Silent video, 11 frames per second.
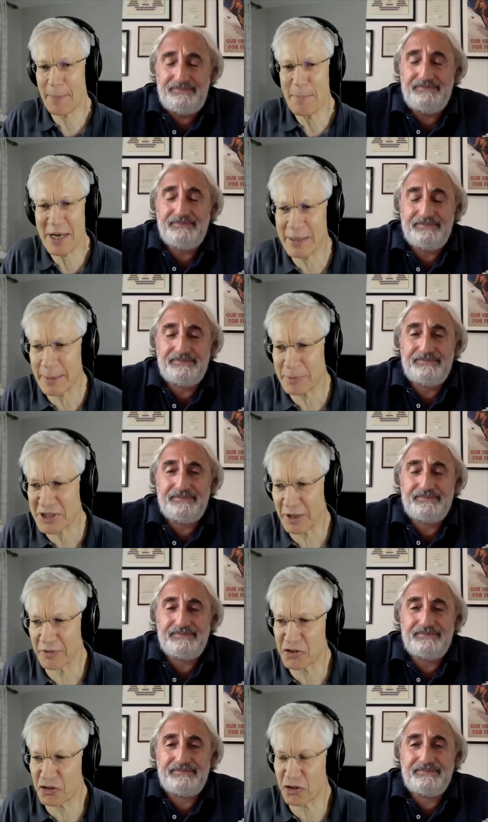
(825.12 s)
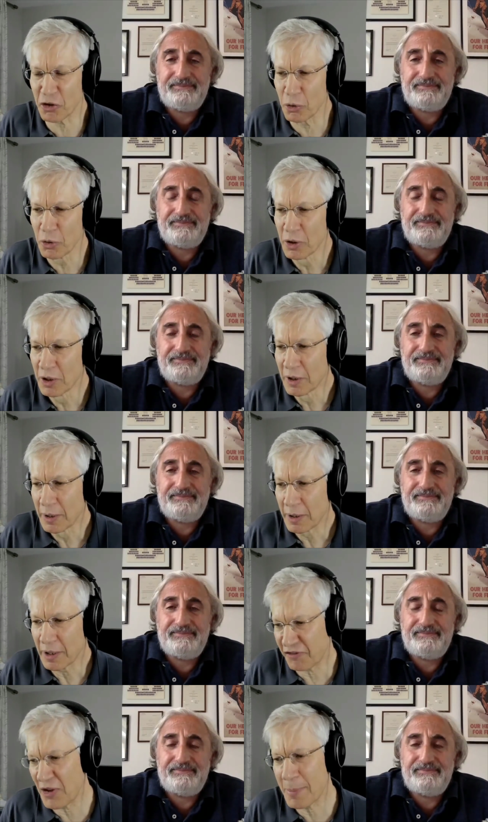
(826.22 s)
Speaker 1: committing themselves to
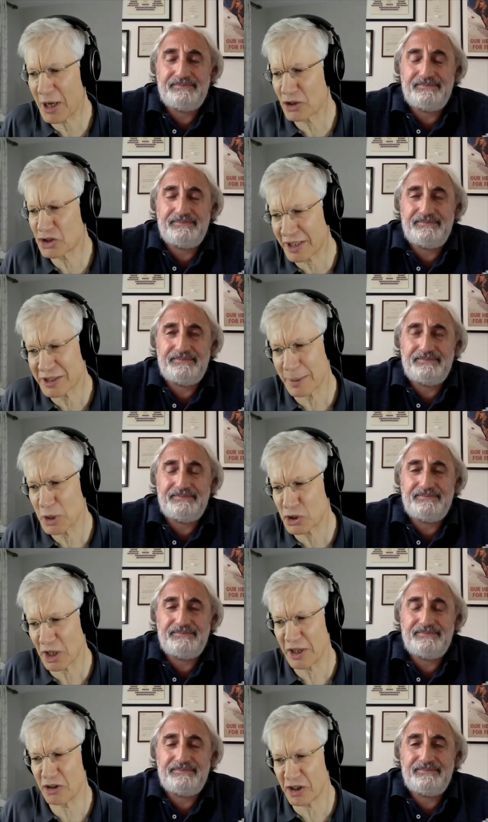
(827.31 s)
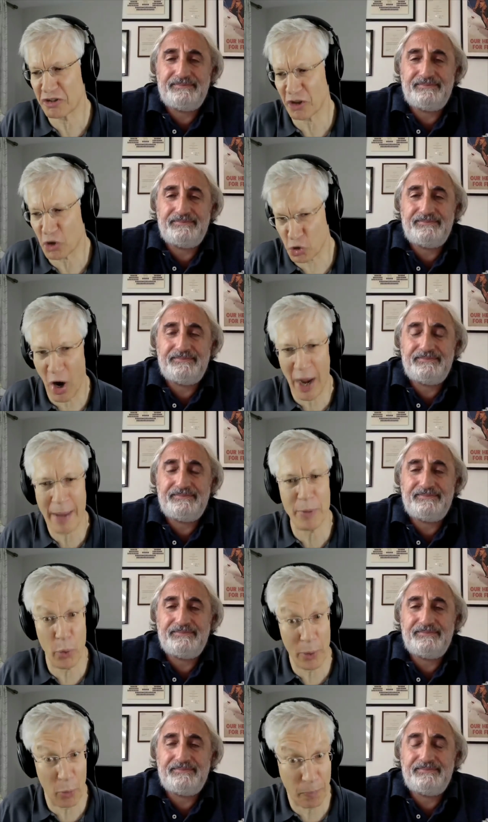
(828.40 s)
a female genital mutilation is a crime
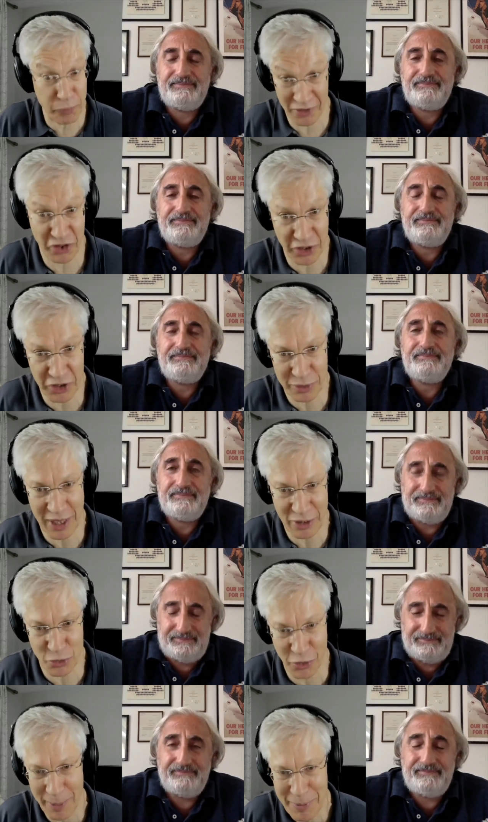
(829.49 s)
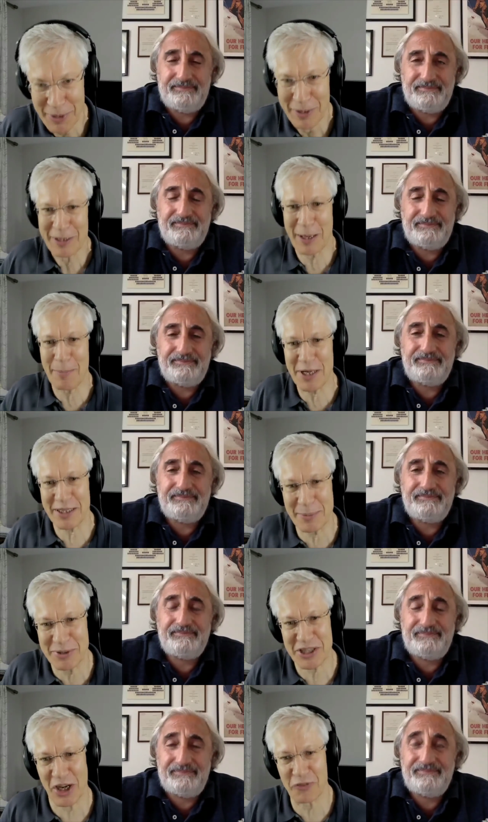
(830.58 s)
and we will prosecute that crime, committed
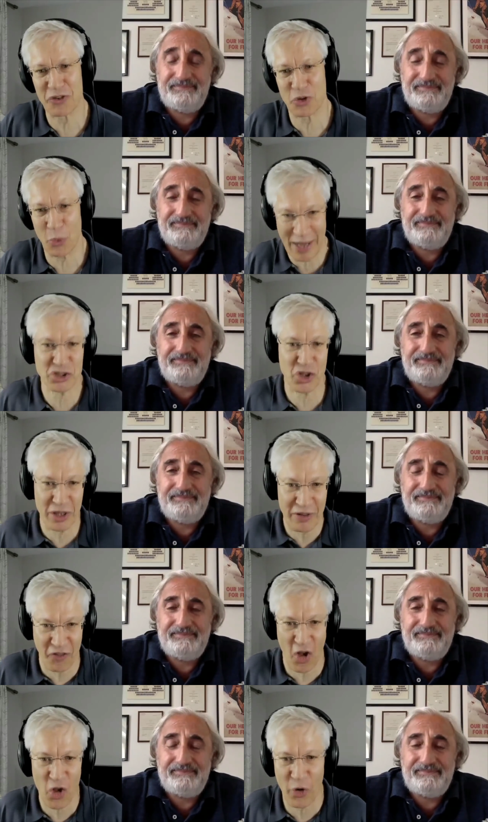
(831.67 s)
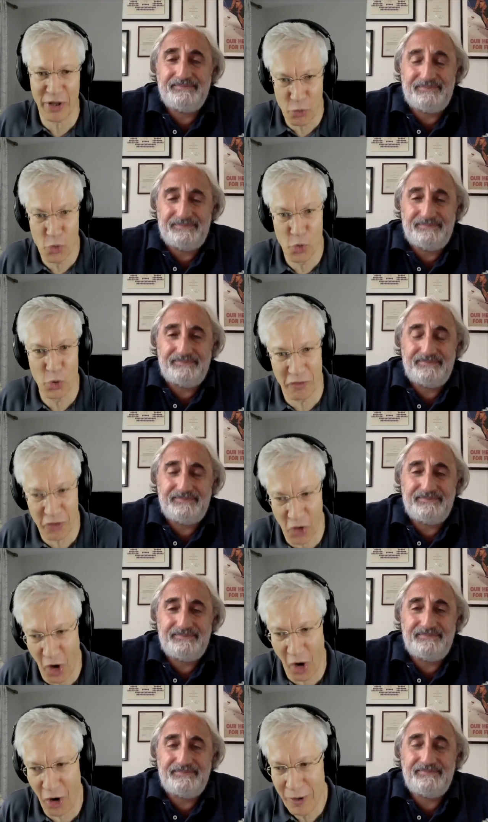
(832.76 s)
themselves to actually following the rule of
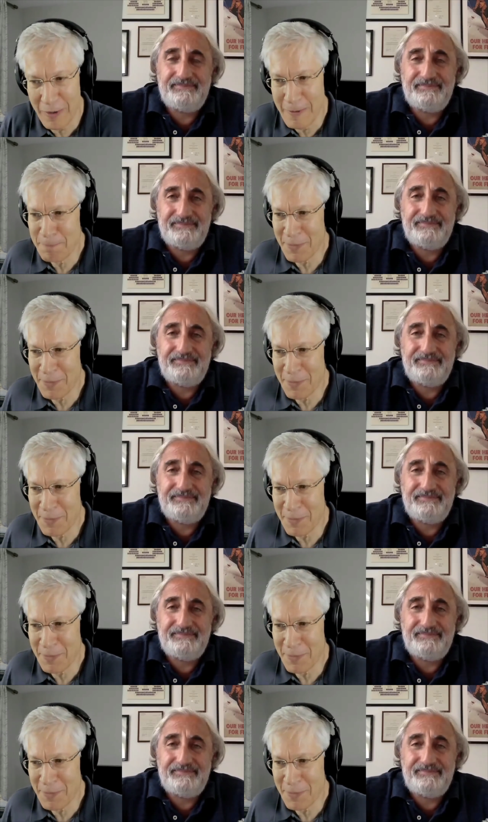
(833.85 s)
law,